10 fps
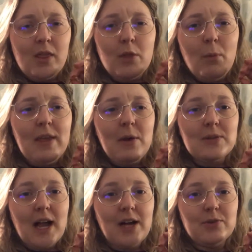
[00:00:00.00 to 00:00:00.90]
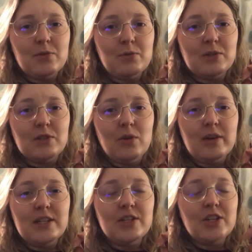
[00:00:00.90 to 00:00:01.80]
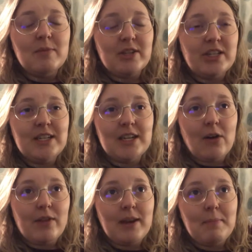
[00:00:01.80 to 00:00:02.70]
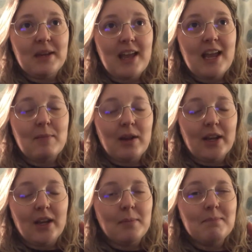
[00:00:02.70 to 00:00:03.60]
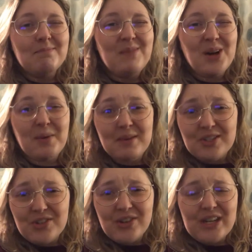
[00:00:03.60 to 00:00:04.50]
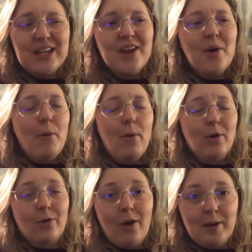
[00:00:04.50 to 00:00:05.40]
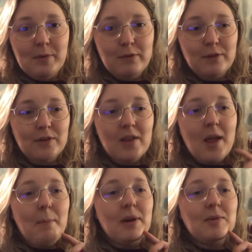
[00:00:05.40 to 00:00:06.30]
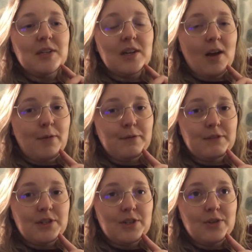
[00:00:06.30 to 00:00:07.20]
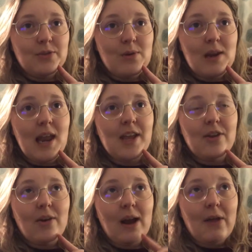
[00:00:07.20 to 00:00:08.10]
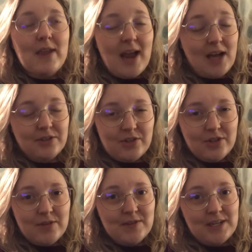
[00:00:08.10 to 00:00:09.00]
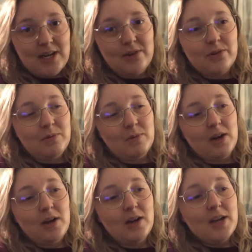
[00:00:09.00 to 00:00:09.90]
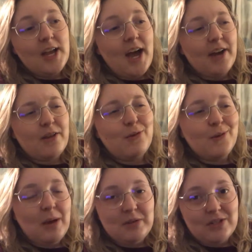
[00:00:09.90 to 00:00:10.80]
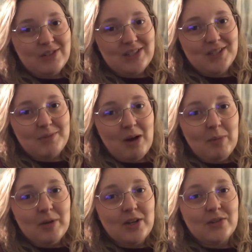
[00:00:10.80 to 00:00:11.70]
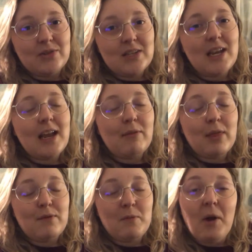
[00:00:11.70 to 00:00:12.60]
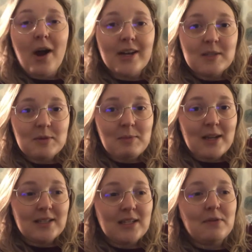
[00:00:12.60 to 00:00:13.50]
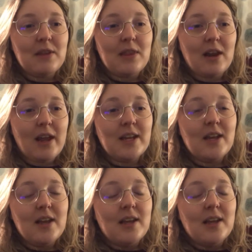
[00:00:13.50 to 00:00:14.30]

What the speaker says: the way that was handled was not in too much detail that it became like a murder mystery or a crime novel, but it was enough to let you know how the attitudes of the town were. And I thought that was interesting as well, because you're seeing everything from Kaya's perspective in the like